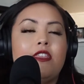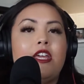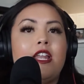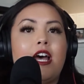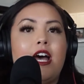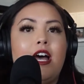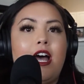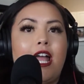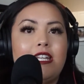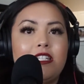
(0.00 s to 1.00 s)
then
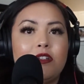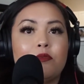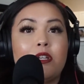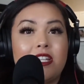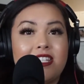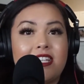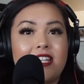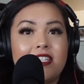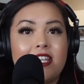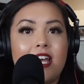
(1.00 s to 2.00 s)
I need to
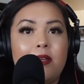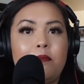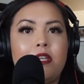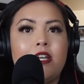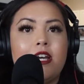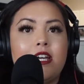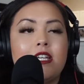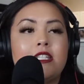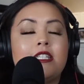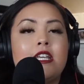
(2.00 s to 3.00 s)
reassess that,
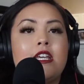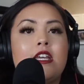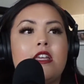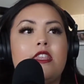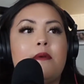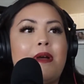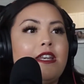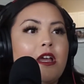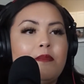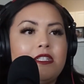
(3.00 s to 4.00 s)
because that
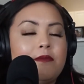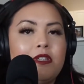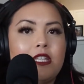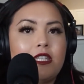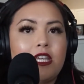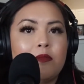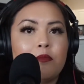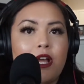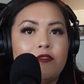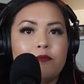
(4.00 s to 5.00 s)
might not be something that they can
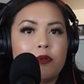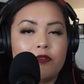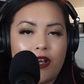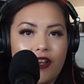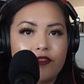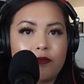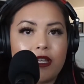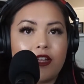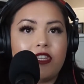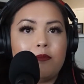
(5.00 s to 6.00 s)
provide for
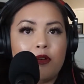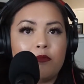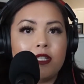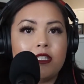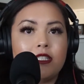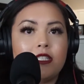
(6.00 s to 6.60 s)
me at that moment.